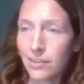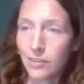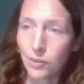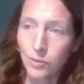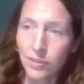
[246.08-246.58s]

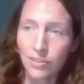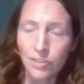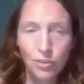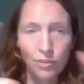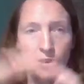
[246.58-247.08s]
this is
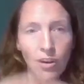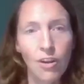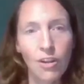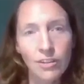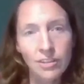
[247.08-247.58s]
sort of an
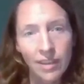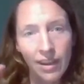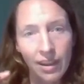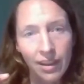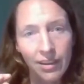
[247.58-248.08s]

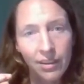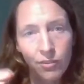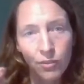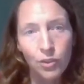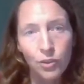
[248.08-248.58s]
all-sky
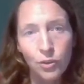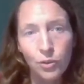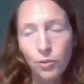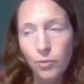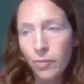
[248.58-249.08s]

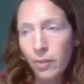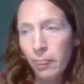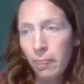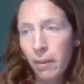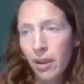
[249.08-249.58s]
view
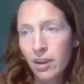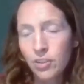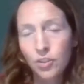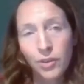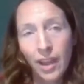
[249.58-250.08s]

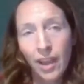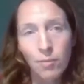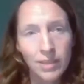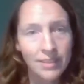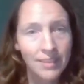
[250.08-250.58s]
showing how
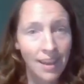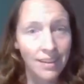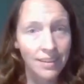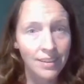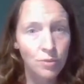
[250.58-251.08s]
many
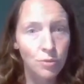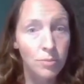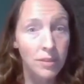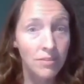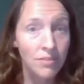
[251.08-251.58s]
satellites will
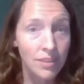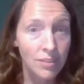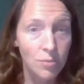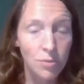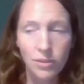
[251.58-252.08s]
be
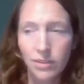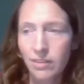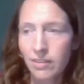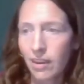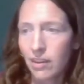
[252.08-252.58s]
visible in the sky.